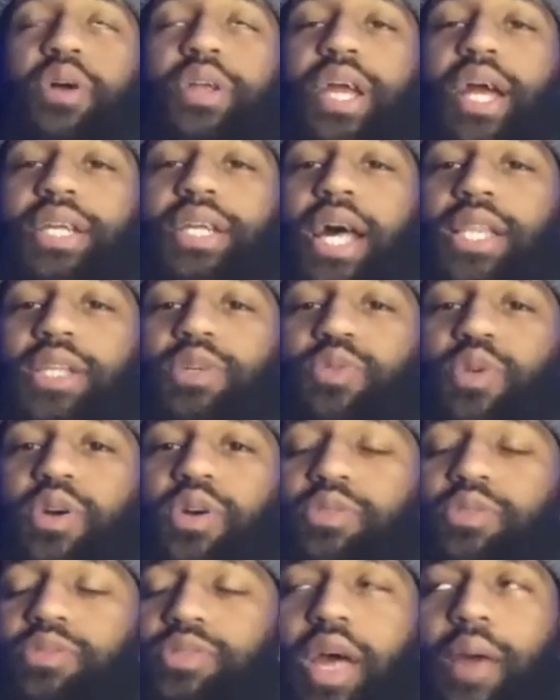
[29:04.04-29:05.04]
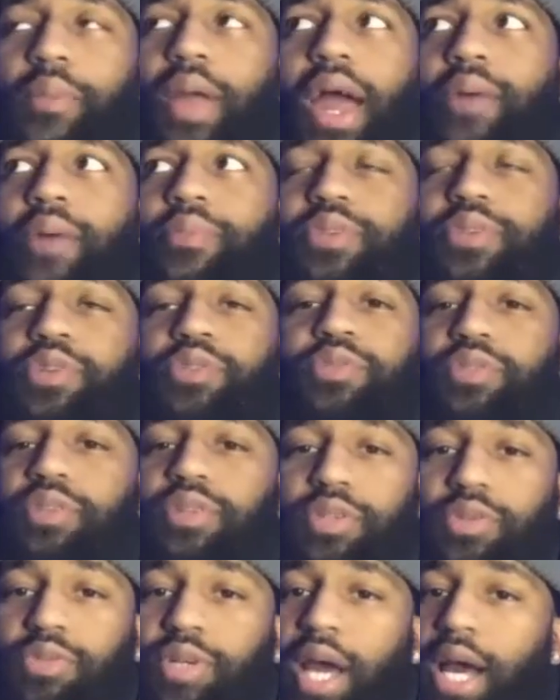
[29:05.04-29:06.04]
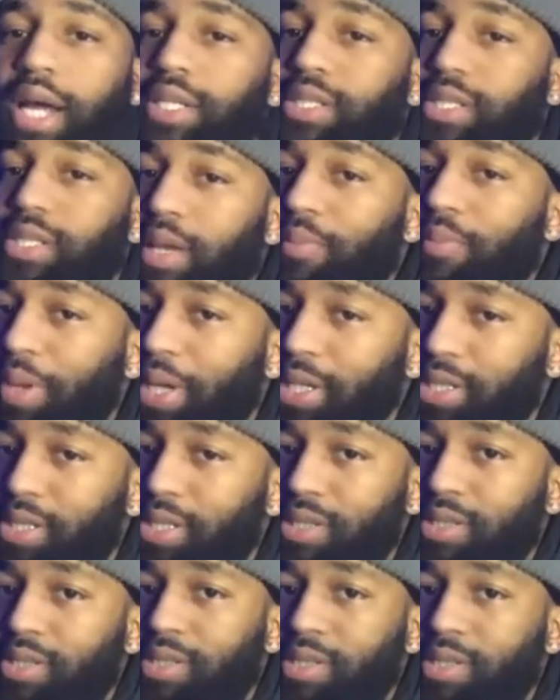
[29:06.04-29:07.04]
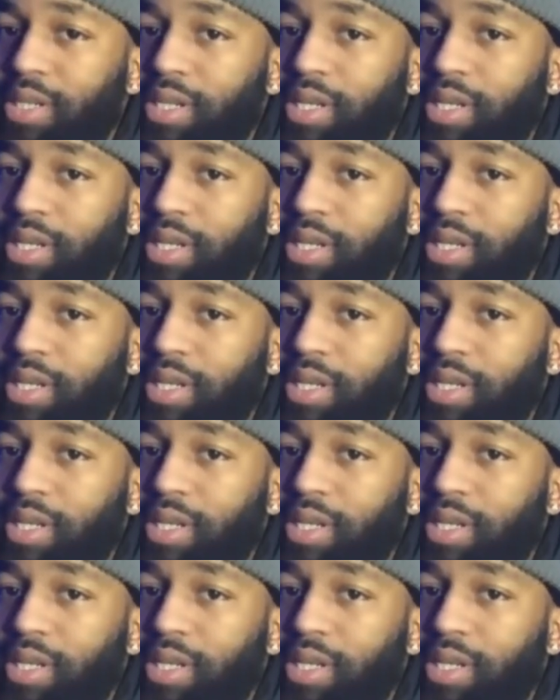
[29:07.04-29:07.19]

got Nyla Rose. I mean, I, you you got some pieces.